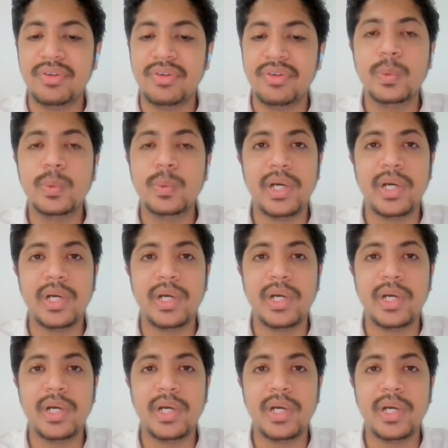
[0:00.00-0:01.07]
were
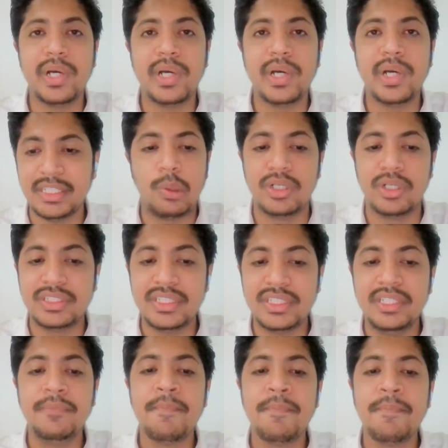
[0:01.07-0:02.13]
analyzed by the team of
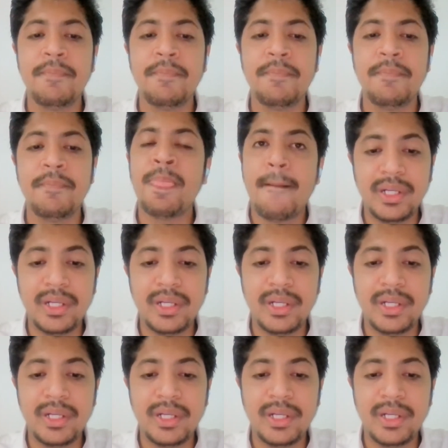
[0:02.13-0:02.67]
policy,